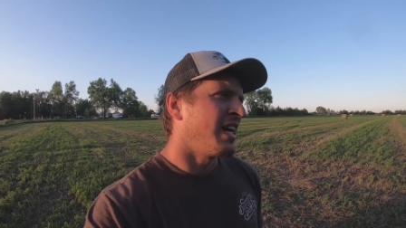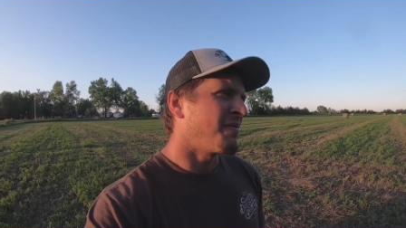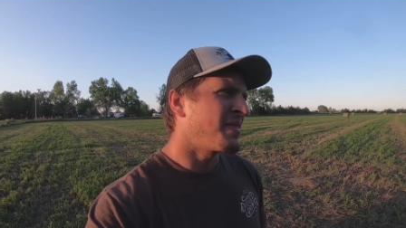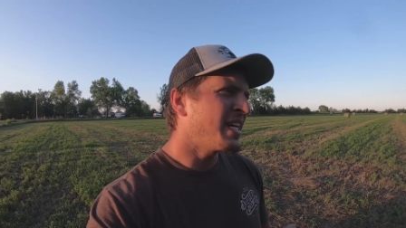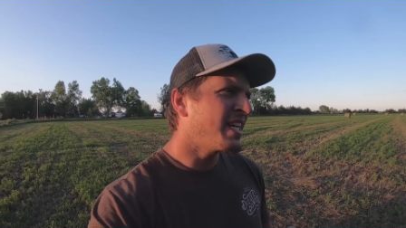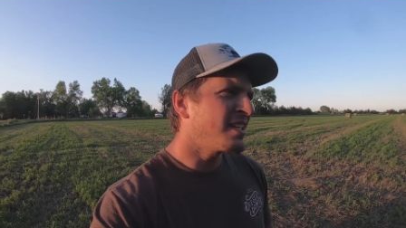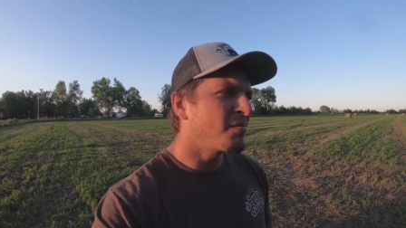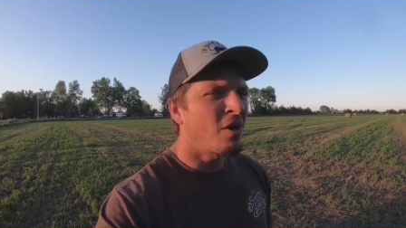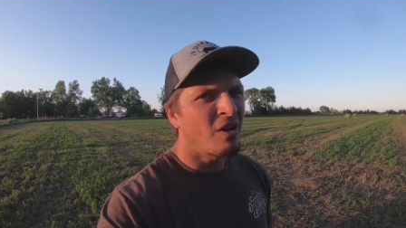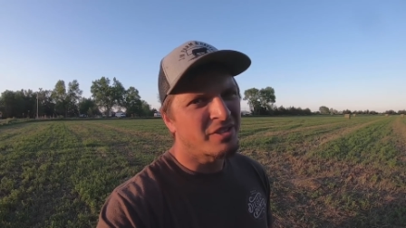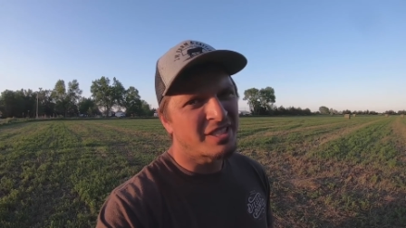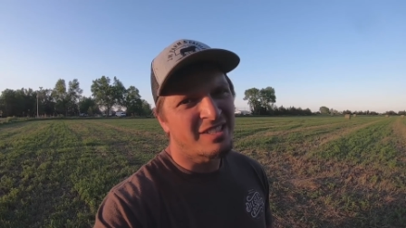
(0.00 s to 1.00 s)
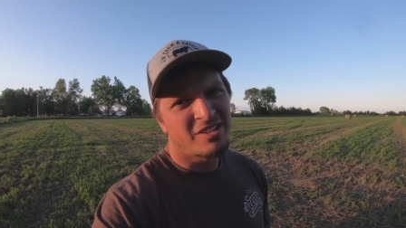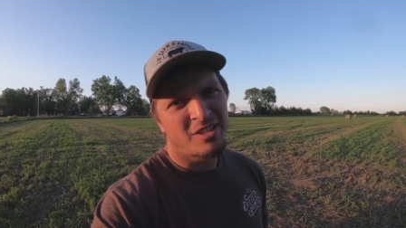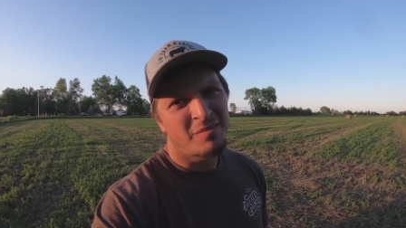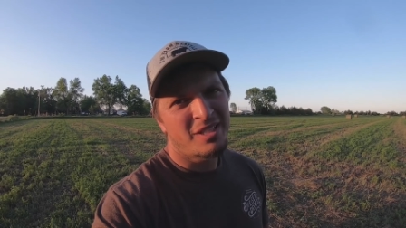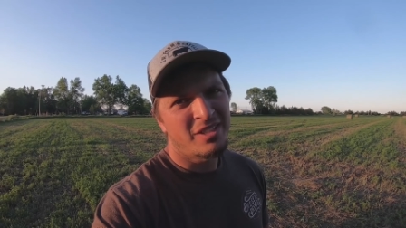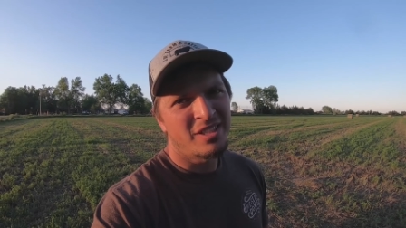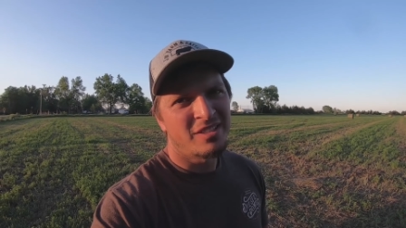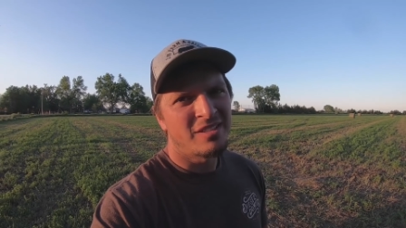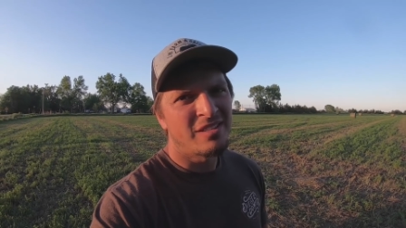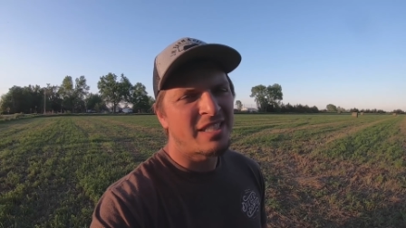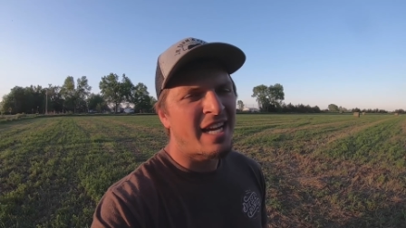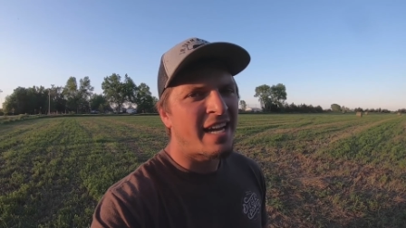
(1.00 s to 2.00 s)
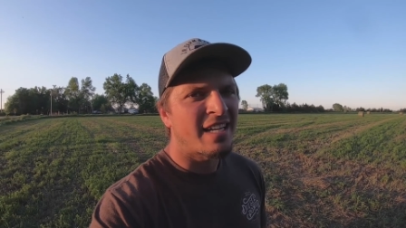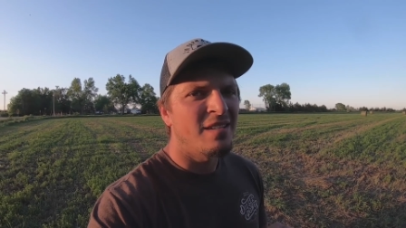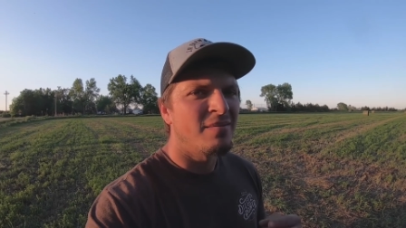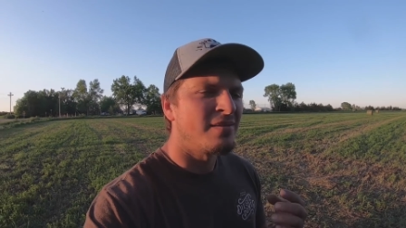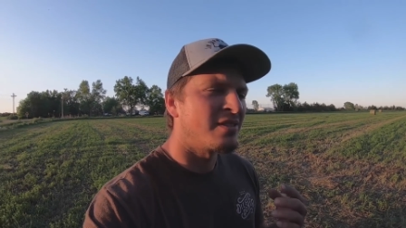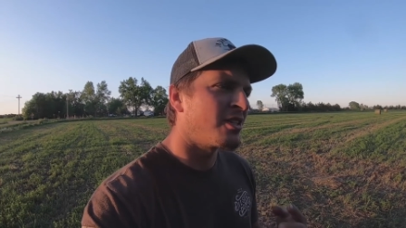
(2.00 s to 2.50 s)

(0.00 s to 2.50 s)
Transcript: I'm thinking tomorrow it's still going to be a little too tacky.